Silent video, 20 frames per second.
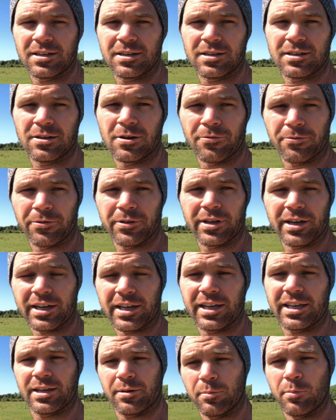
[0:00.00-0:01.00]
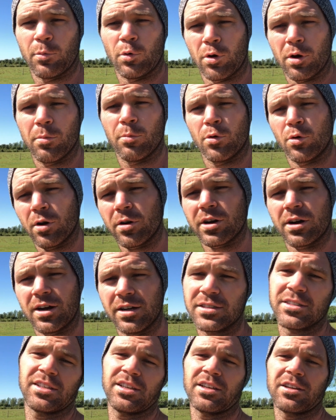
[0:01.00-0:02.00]
hopefully I can get more and more
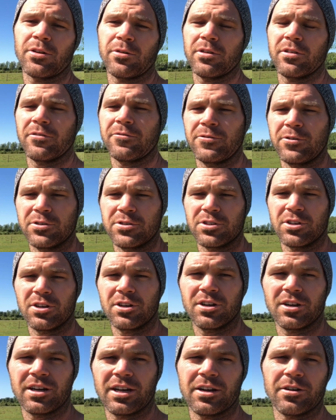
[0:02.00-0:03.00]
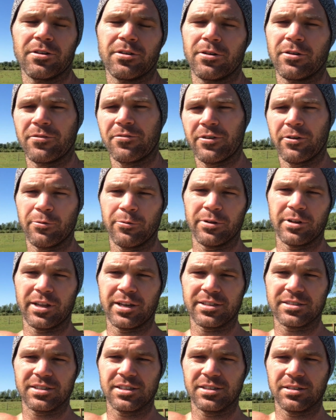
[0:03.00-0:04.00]
content going in the future. I don't know if everyone
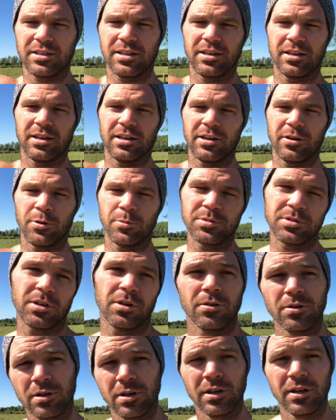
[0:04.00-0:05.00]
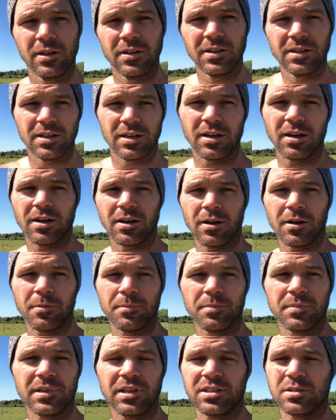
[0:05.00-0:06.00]
likes it. I hope so.
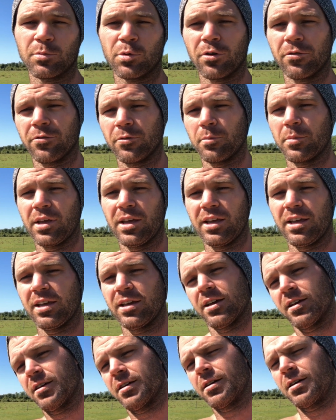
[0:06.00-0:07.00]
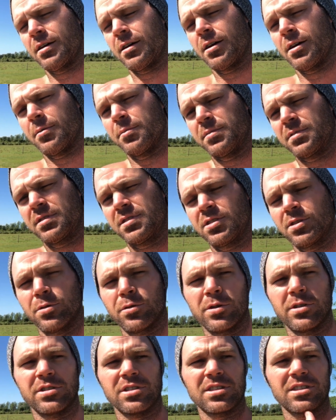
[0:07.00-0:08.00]
It's more for me too,
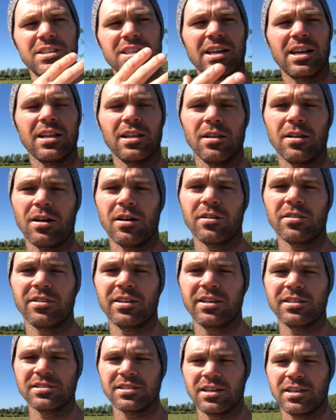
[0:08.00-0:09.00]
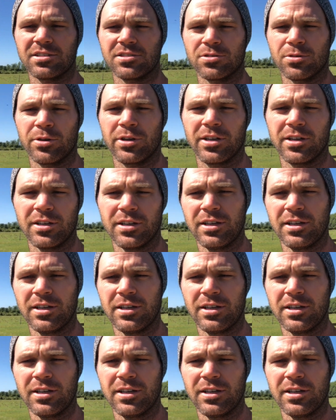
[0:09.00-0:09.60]
and just to kind of log things. I enjoy it.